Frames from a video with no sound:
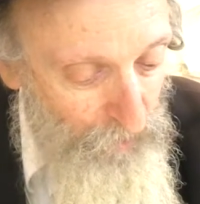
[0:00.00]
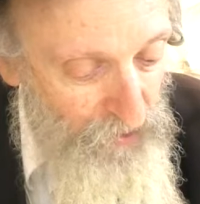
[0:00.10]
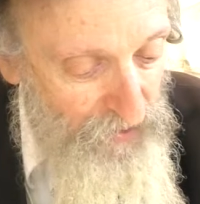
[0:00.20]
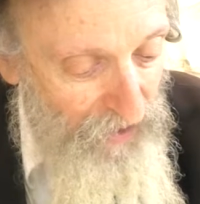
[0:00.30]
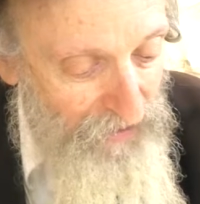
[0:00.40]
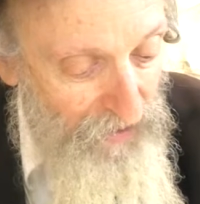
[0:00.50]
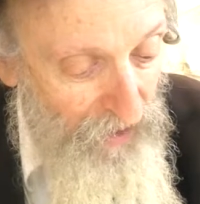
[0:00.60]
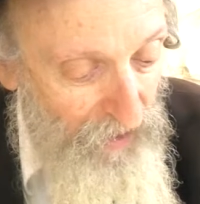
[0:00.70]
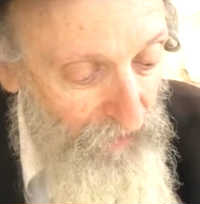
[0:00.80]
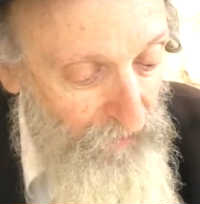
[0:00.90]
which is the
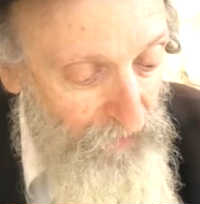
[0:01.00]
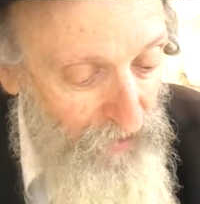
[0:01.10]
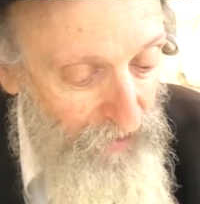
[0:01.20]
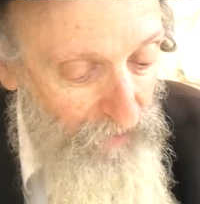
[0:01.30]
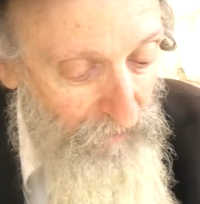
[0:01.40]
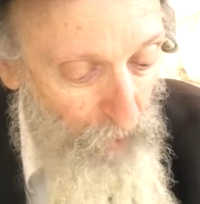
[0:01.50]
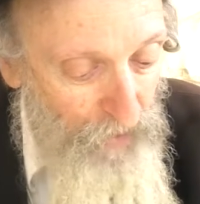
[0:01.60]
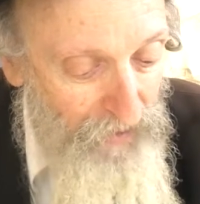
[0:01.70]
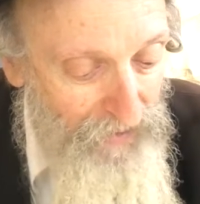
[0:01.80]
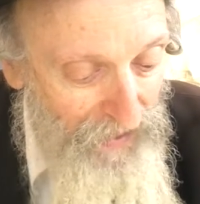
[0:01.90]
idea of the
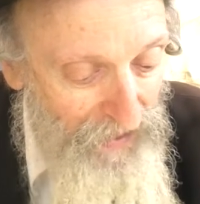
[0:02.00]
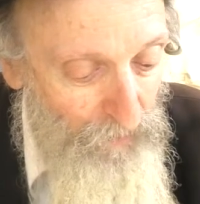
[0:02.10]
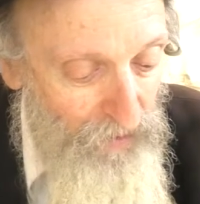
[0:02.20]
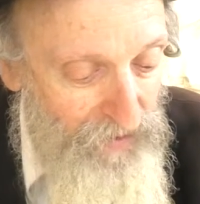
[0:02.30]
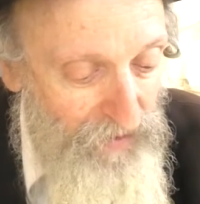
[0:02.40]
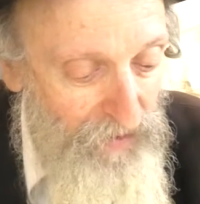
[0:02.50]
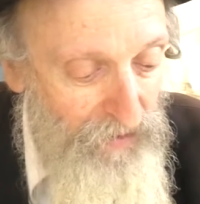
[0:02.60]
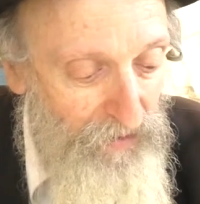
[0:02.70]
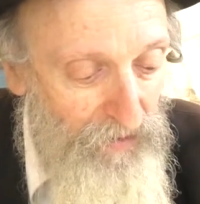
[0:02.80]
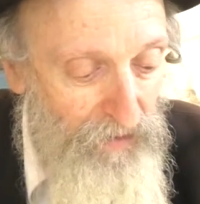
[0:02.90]
moichin de emetz, the